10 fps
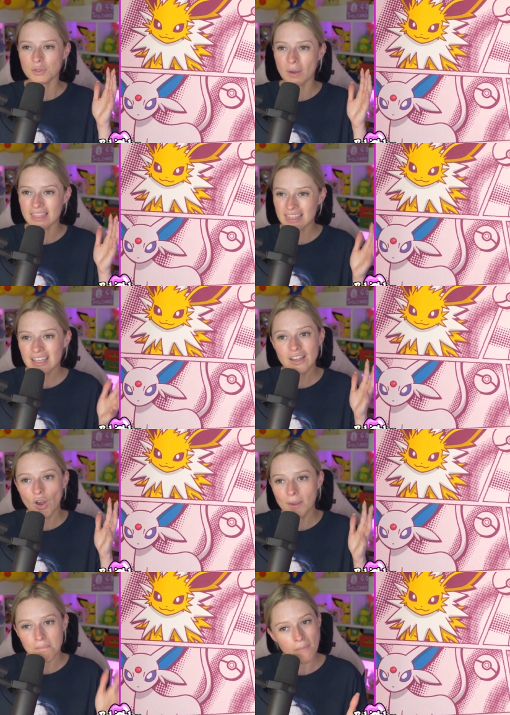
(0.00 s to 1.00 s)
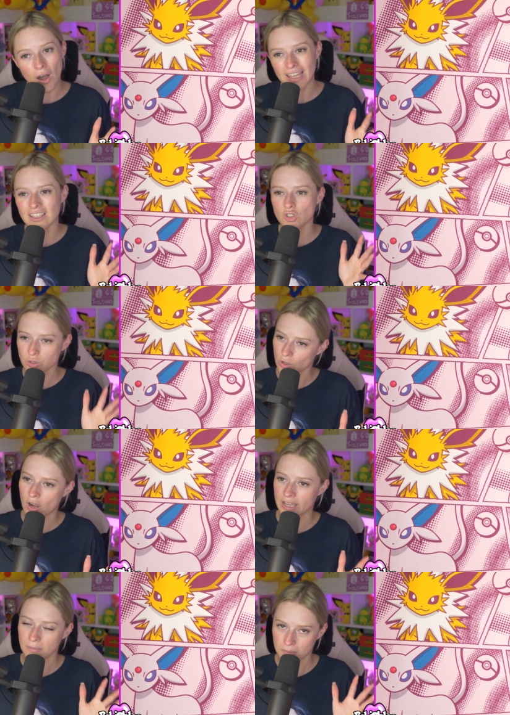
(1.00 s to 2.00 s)
I think I might
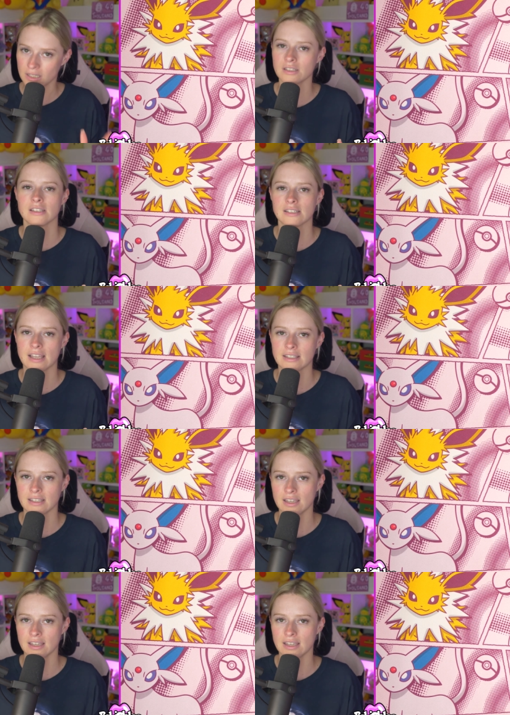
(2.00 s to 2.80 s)
try and master set it.